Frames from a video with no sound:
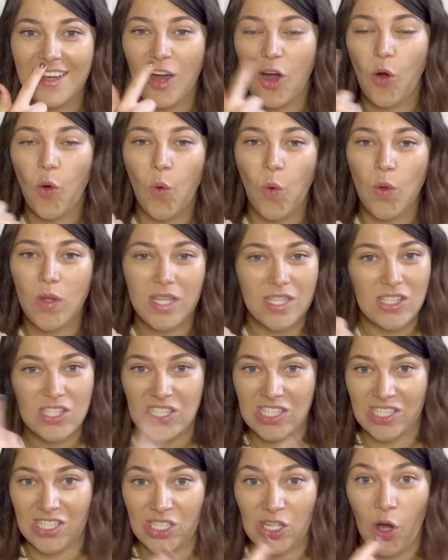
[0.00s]
all the
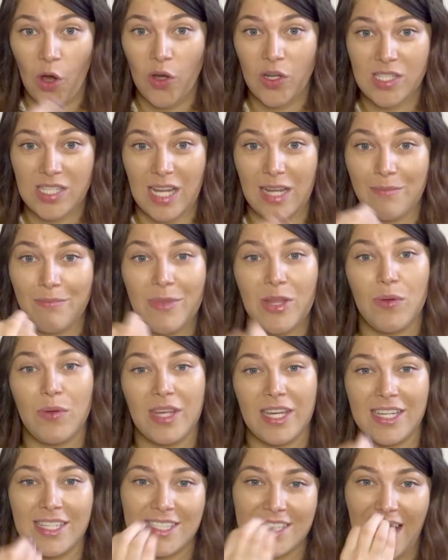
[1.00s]
snot and
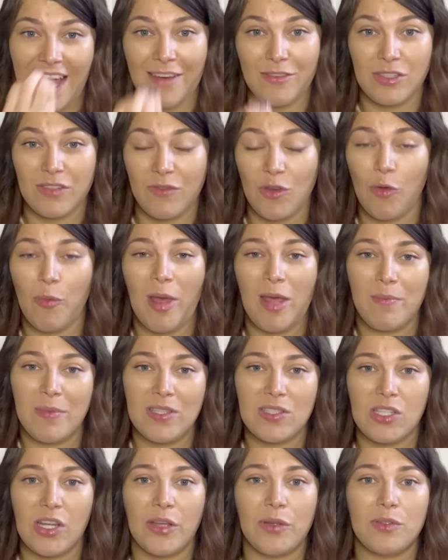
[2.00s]
mucus out of your
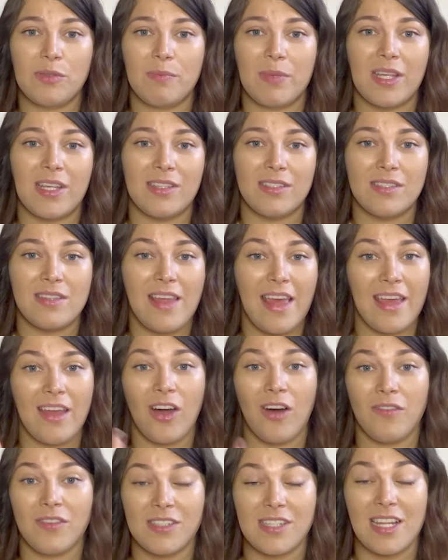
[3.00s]
baby's nose, because they
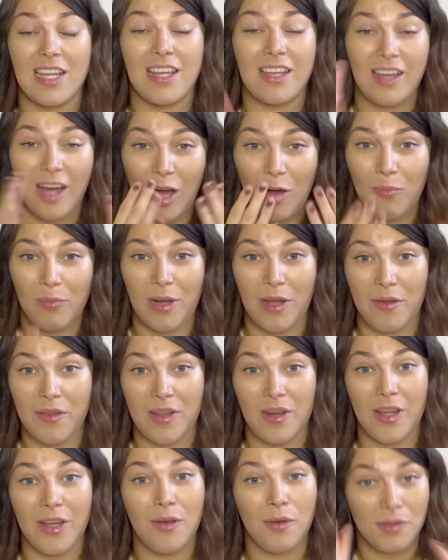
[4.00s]
obviously can't blow their
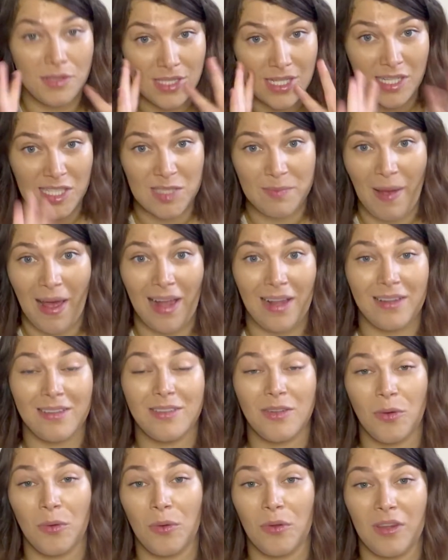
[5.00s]
nose and expel
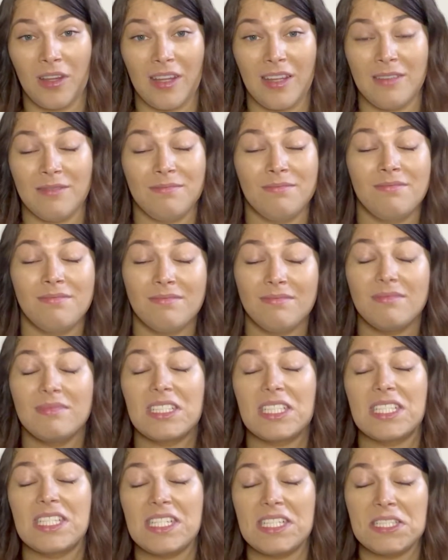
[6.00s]
all the
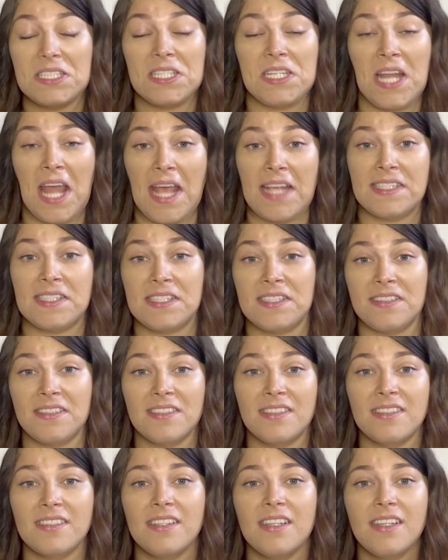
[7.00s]
nastiness.
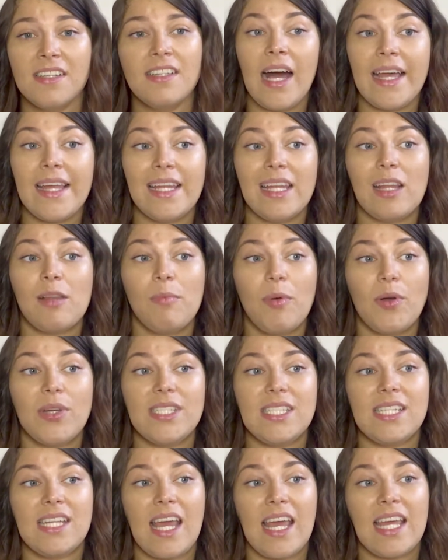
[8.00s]
My little boy
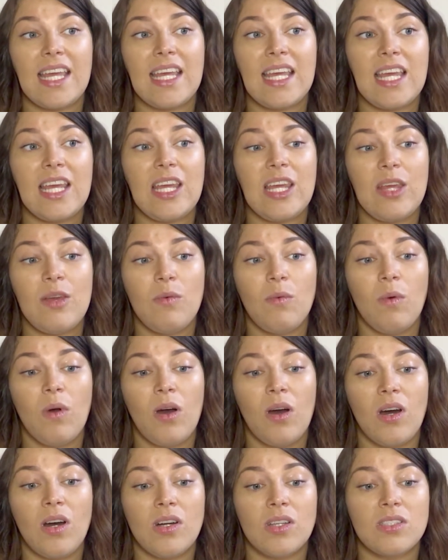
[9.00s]
Didier, he
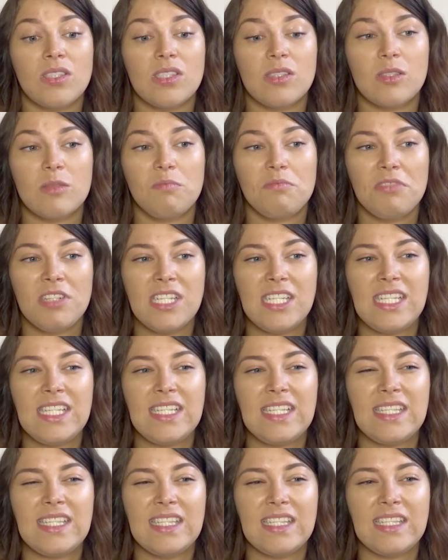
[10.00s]
was pretty
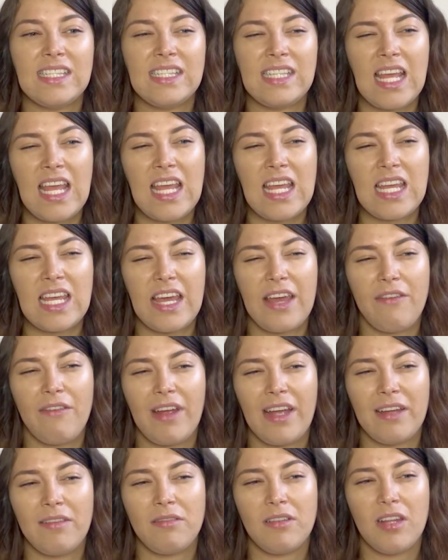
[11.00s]
sick
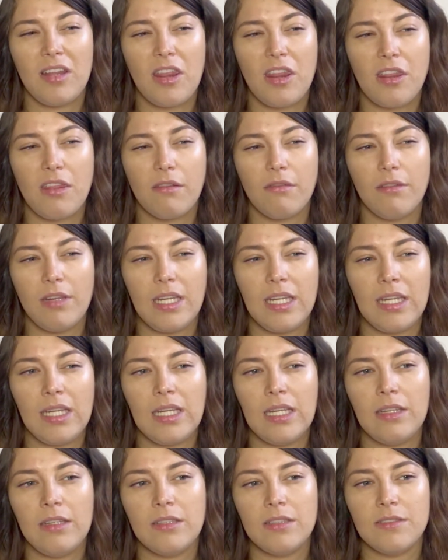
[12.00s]
around
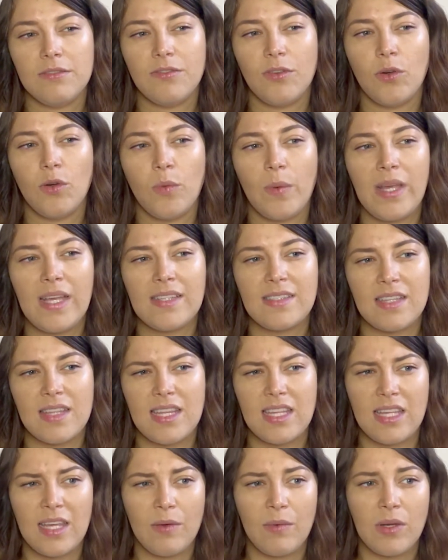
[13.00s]
3 to 4 weeks, I
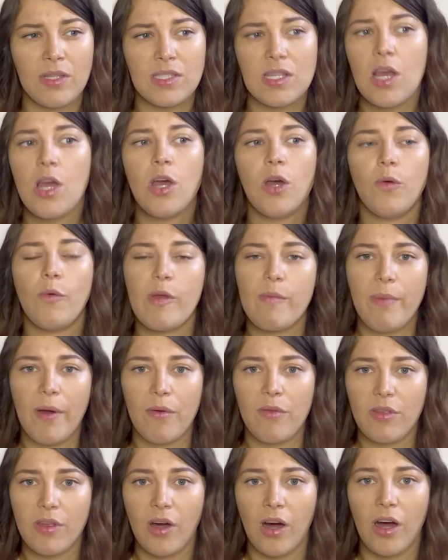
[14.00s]
think it was. We
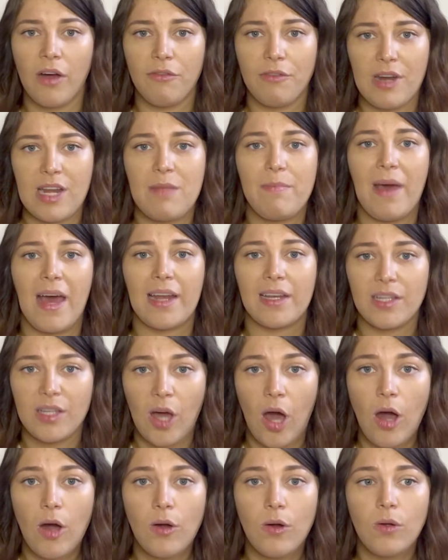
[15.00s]
both got a really bad
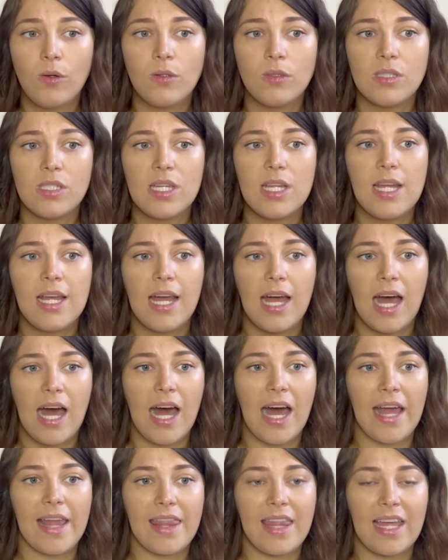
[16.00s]
cold.
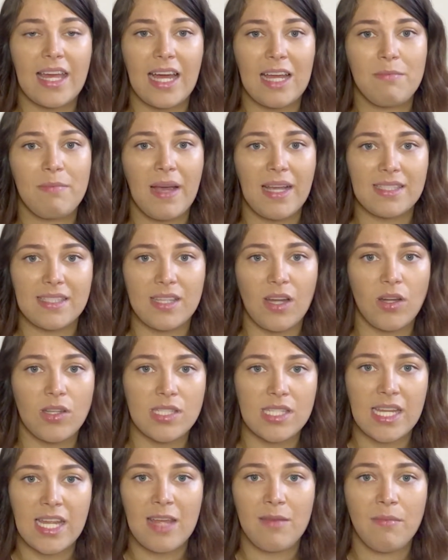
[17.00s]
I think I passed it on
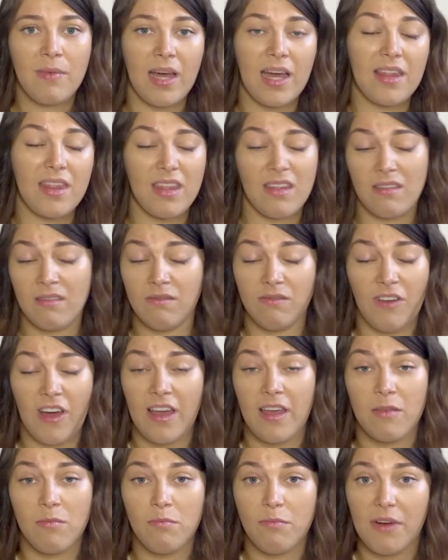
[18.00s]
to him either
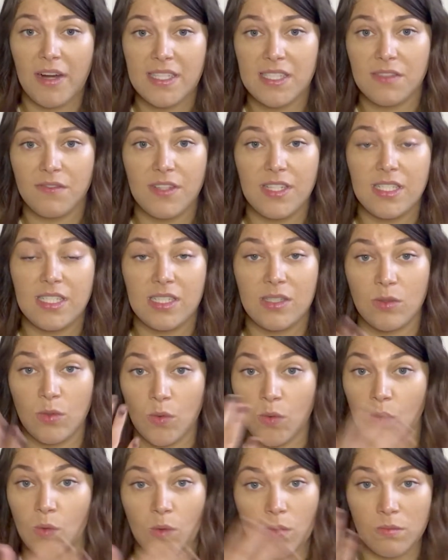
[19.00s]
via breastfeeding
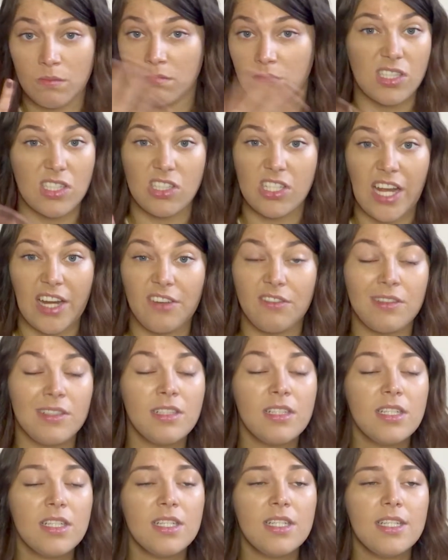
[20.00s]
or in general.
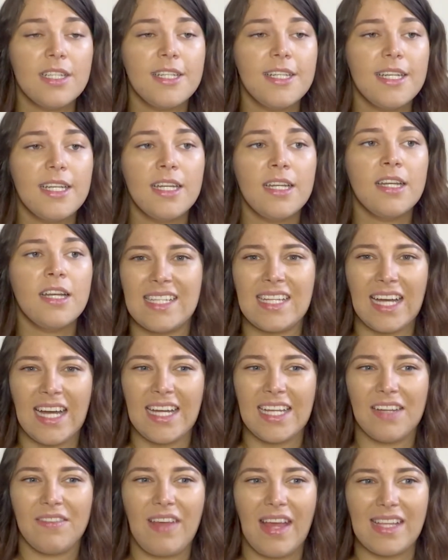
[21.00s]

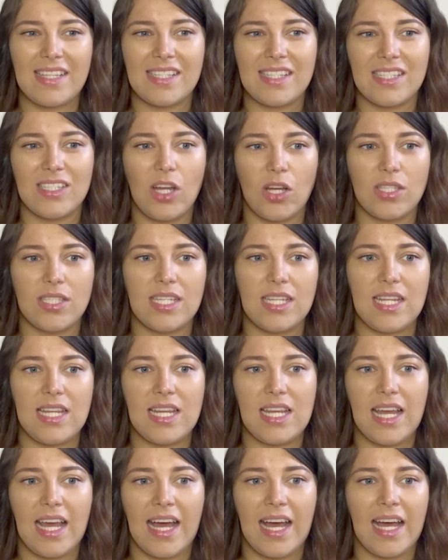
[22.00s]
Kind of gets
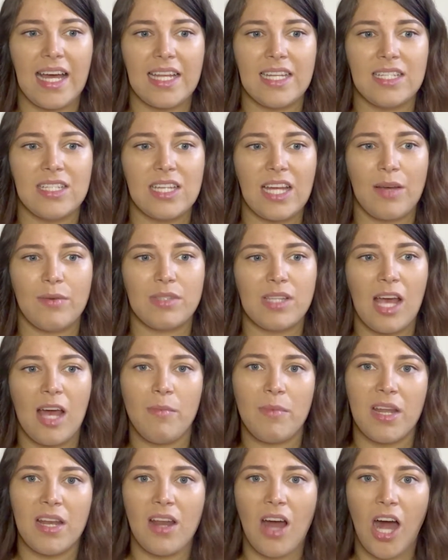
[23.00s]
snotty and I was
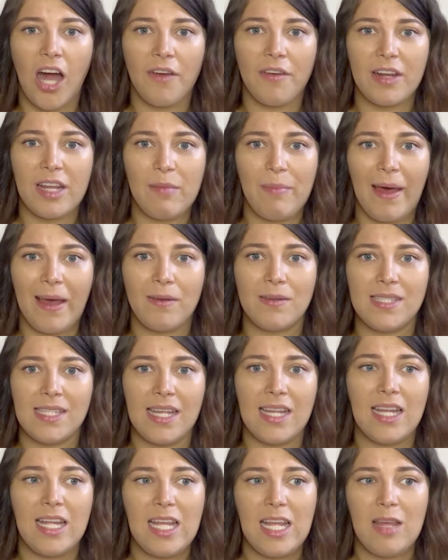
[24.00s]
umming and ahhing about
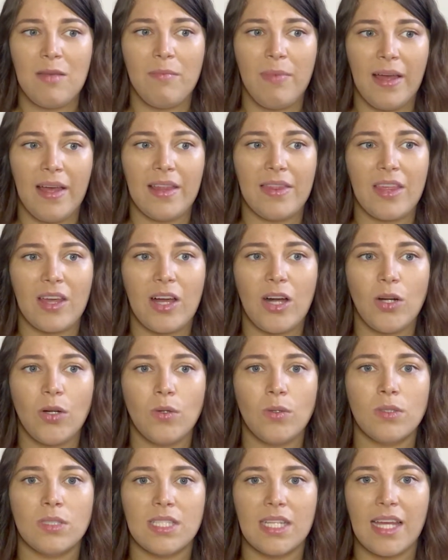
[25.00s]
it, but the
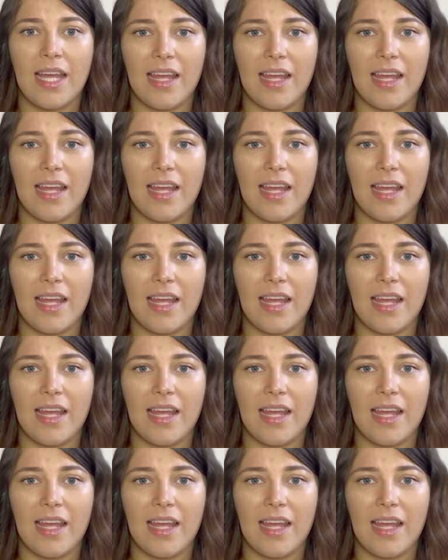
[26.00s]
cold